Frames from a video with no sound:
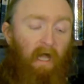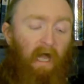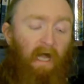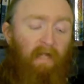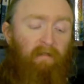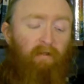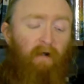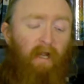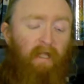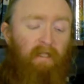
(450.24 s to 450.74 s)
I
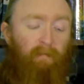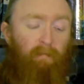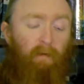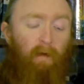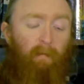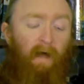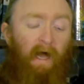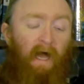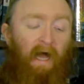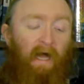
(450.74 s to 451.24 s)
tried to
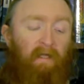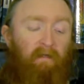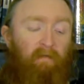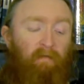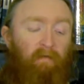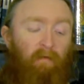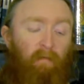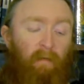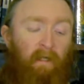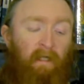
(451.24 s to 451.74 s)
put my hand
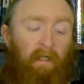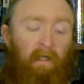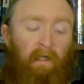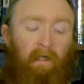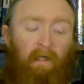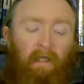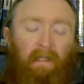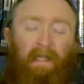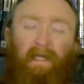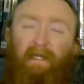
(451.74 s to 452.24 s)
through the window
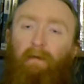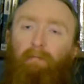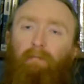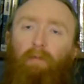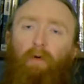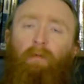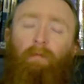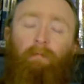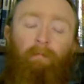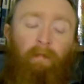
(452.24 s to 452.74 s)
like a
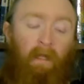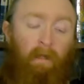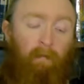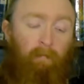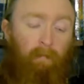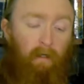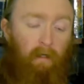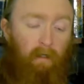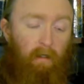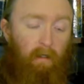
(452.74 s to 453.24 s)

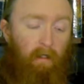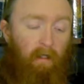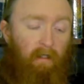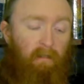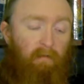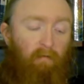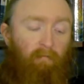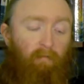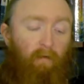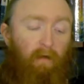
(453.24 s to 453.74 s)
moonbeam
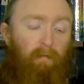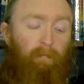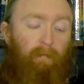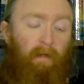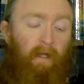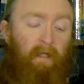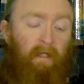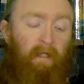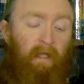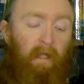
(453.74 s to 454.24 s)
to avoid
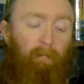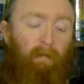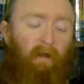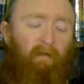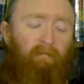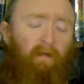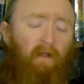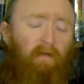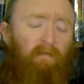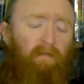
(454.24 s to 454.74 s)
breaking it, but I
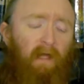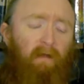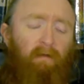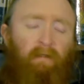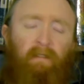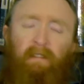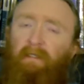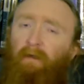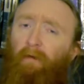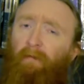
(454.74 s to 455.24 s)
found that it
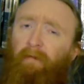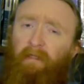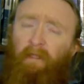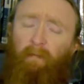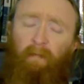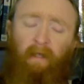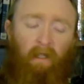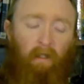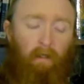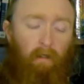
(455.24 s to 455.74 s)
was solid to
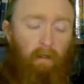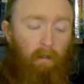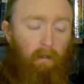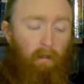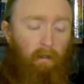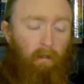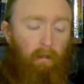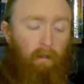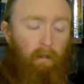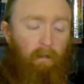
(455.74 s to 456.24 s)
me.
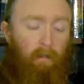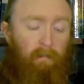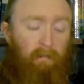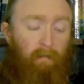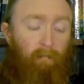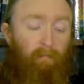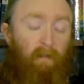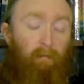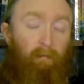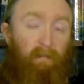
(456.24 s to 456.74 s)

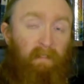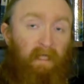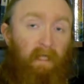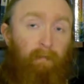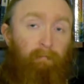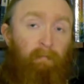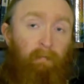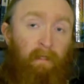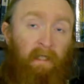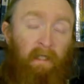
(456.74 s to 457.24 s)
Something was
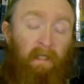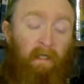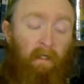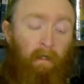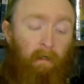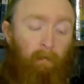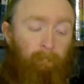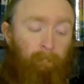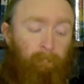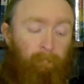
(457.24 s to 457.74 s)
keeping me
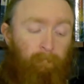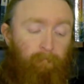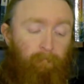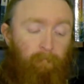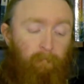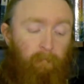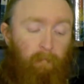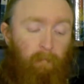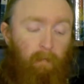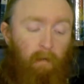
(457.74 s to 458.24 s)
here.
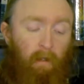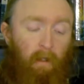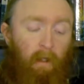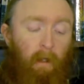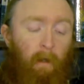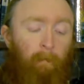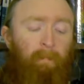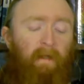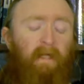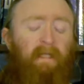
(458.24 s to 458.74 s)

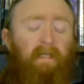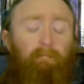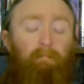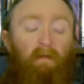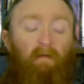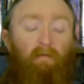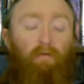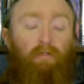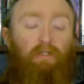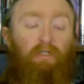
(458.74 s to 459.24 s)
Bending
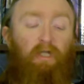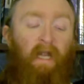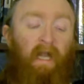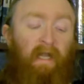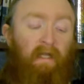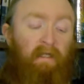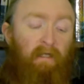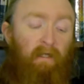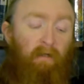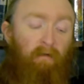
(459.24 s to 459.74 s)
my vulture
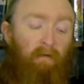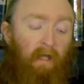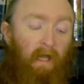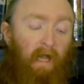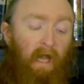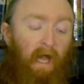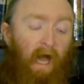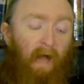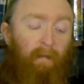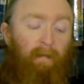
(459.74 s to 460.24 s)
head down,
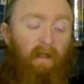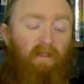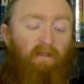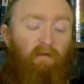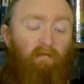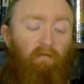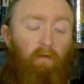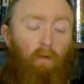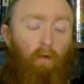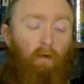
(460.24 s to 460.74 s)
I made
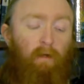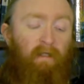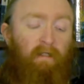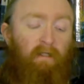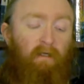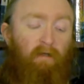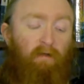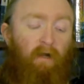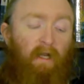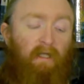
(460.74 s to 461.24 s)
the floor
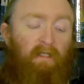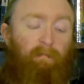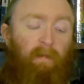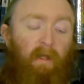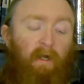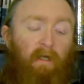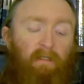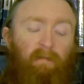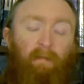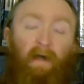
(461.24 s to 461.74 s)
litter
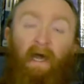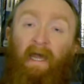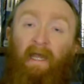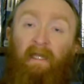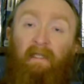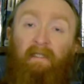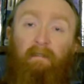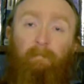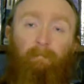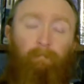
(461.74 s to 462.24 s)
transparent to my
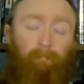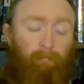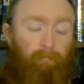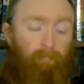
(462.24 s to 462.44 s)
eyes.